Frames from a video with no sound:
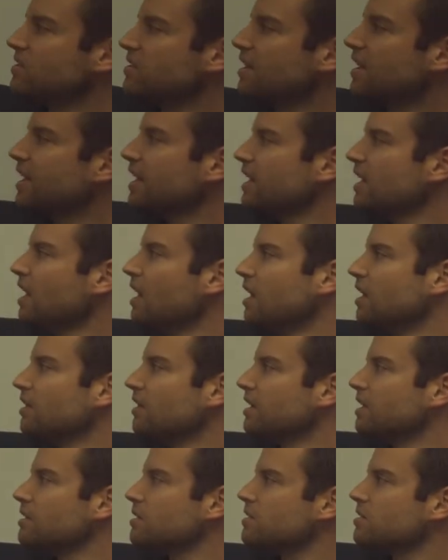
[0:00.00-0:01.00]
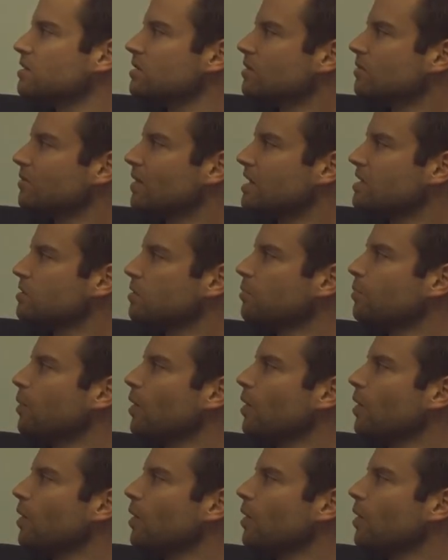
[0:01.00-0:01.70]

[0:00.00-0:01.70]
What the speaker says: see this rental